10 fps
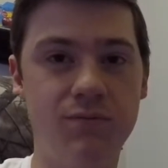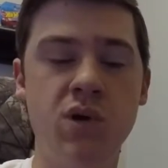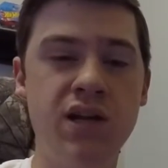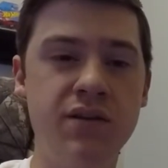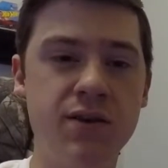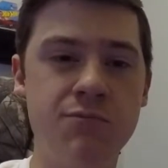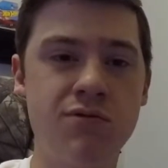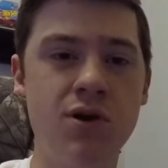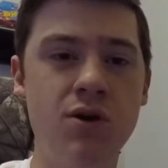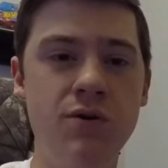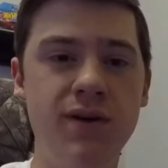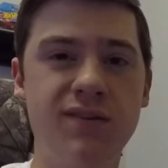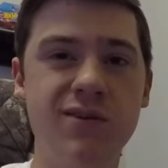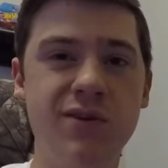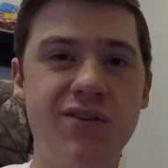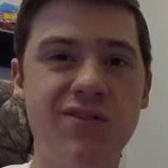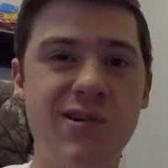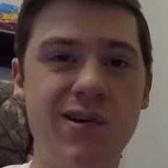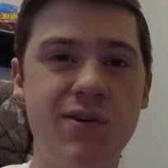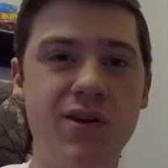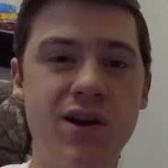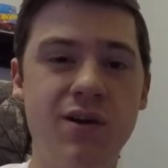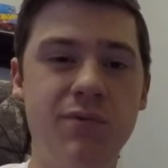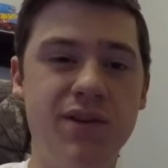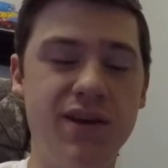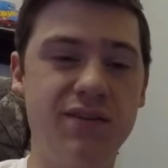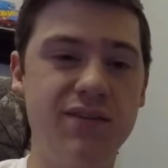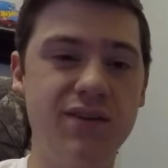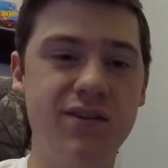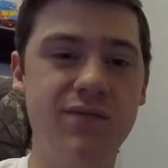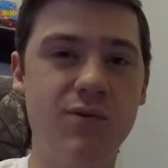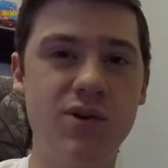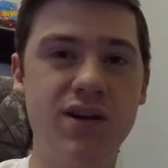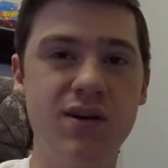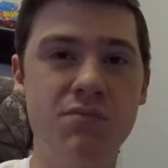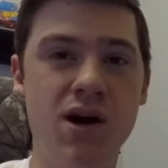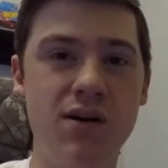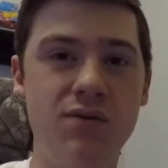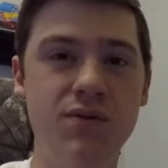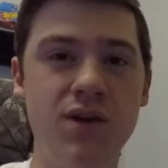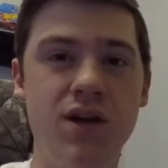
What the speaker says: Now the Pro is going to start with a 64 gig model